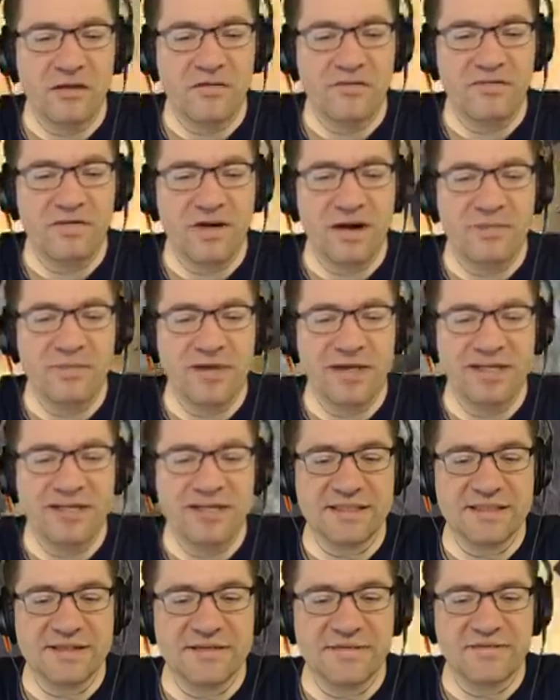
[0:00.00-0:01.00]
Find
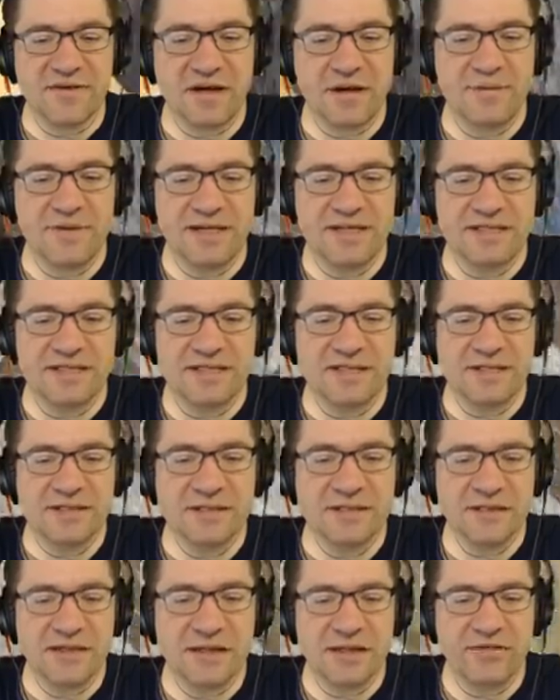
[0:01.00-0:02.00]
pizzas. Find pizzas.
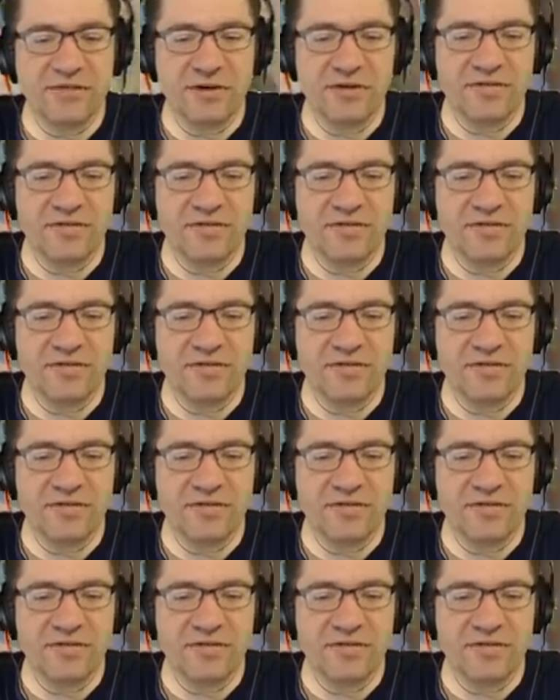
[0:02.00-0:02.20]
If you can